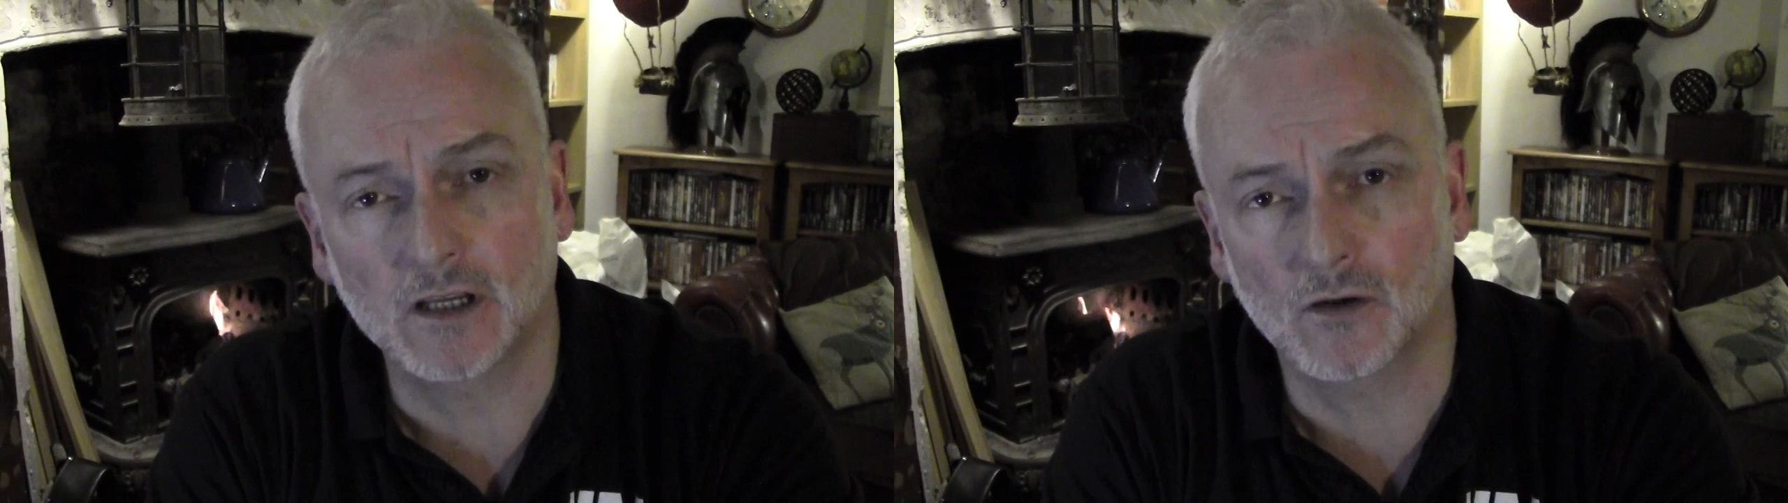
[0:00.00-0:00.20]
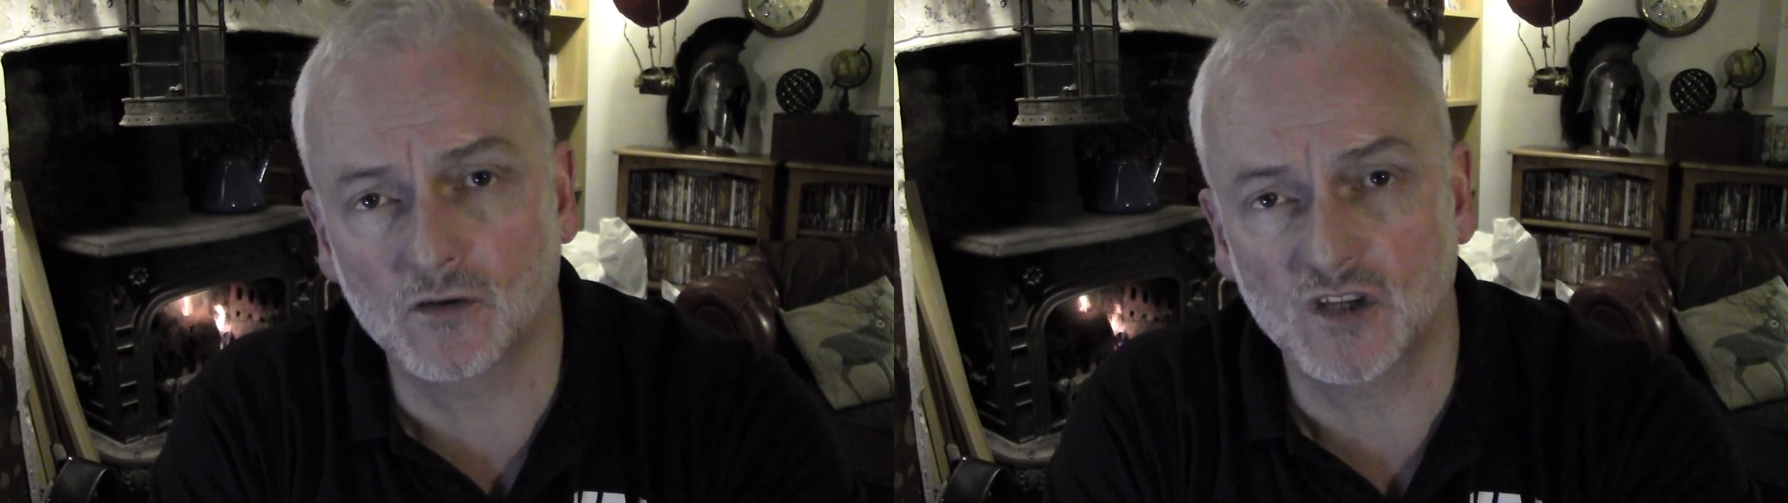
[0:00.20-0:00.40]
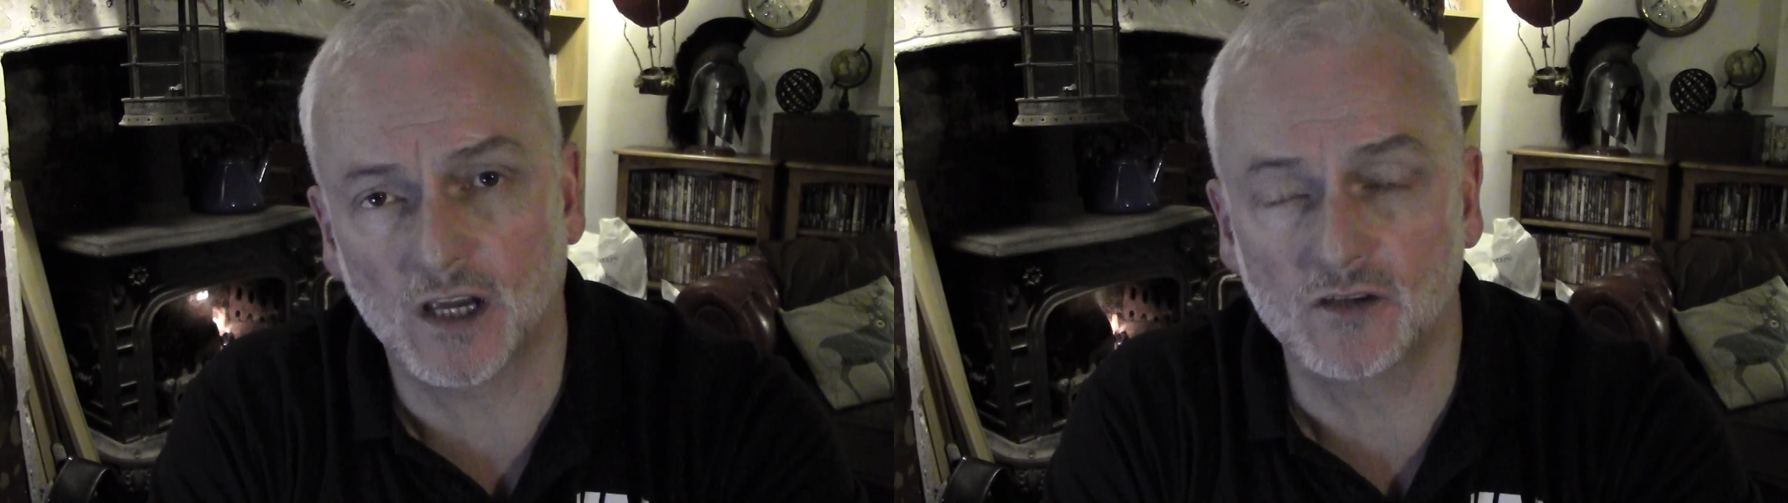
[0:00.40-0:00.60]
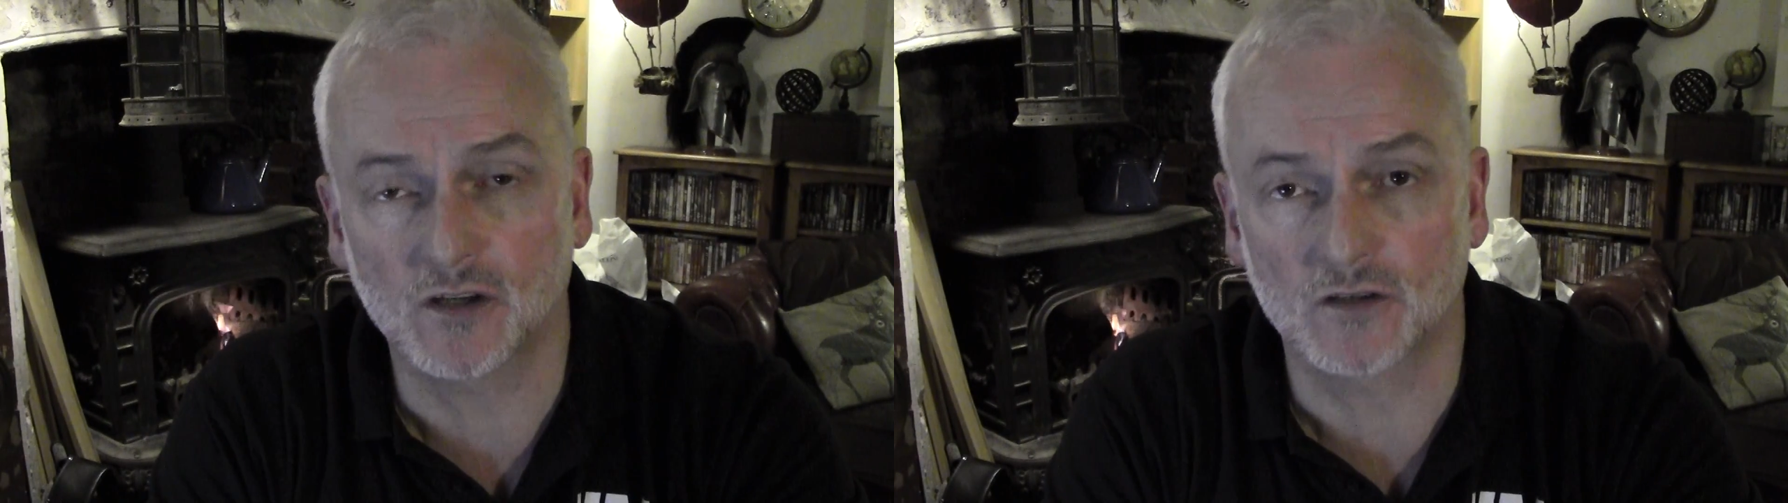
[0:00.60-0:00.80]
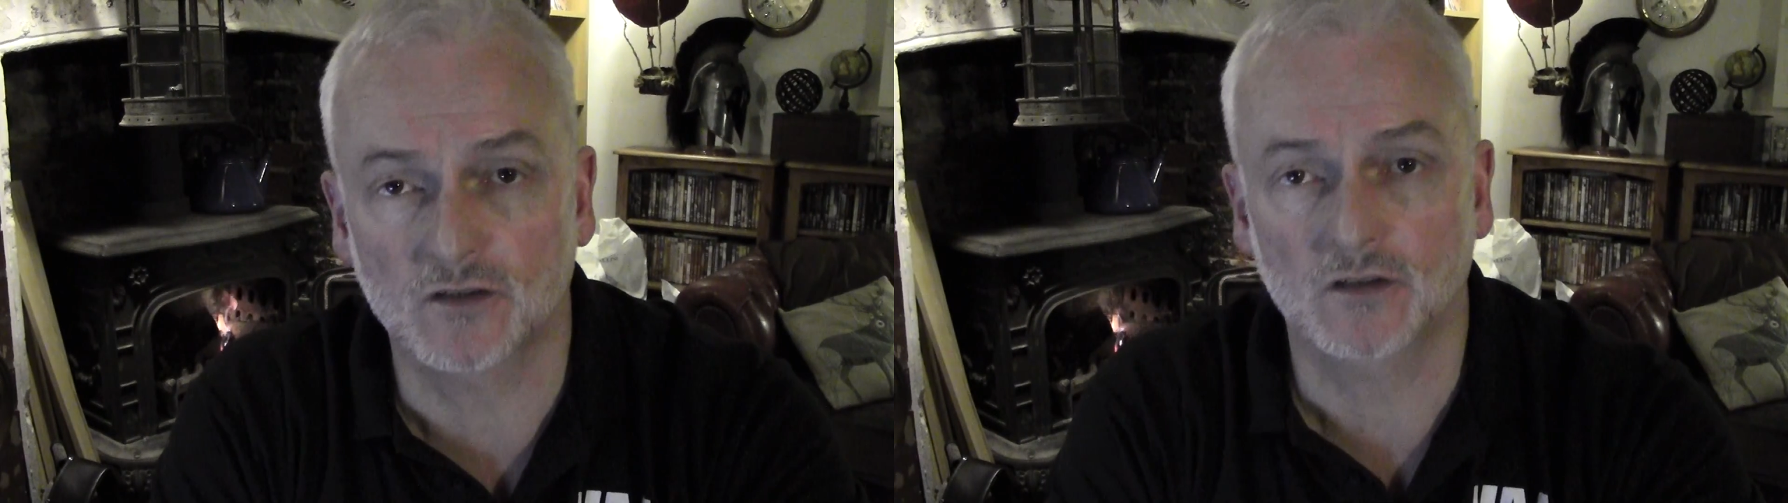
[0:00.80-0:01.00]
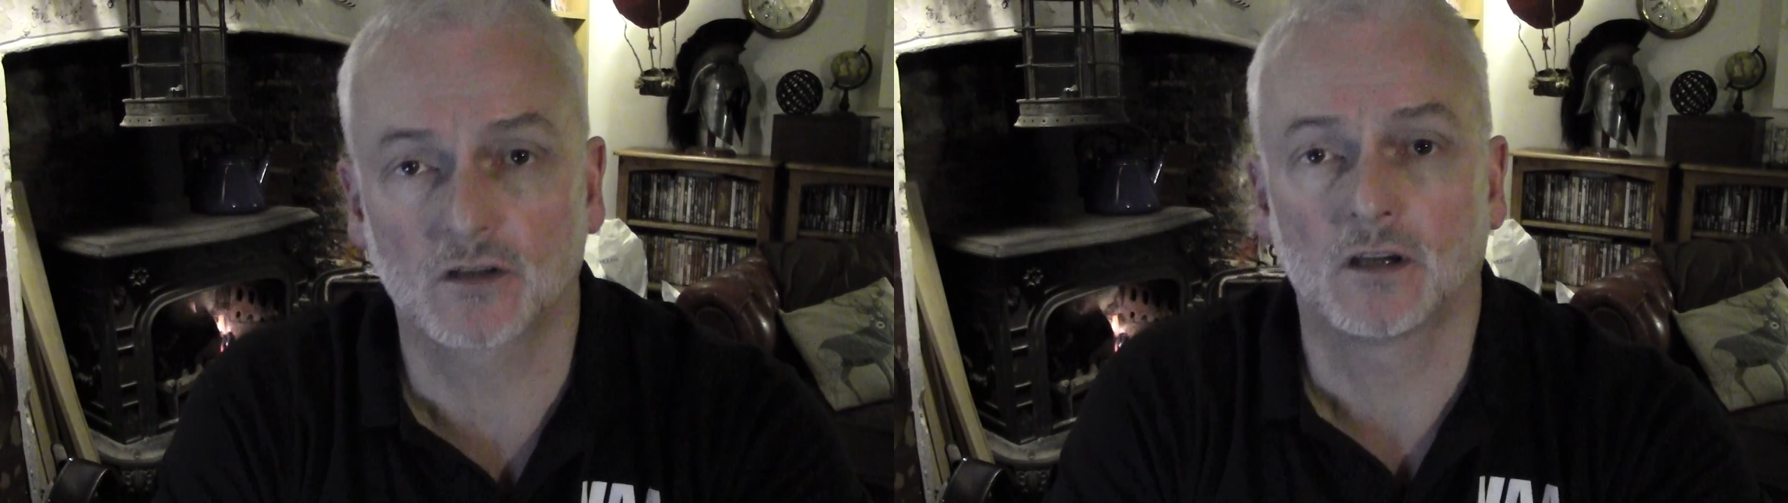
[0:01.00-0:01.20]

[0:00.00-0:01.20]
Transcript: conscientious